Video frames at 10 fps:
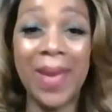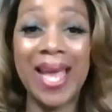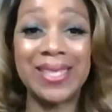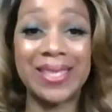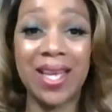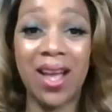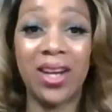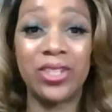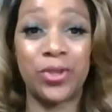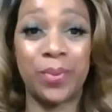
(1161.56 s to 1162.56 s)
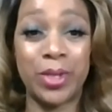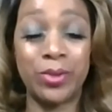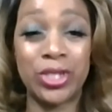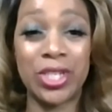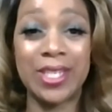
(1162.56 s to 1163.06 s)
amazing
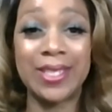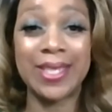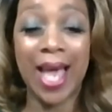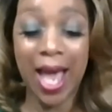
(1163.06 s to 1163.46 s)
contributions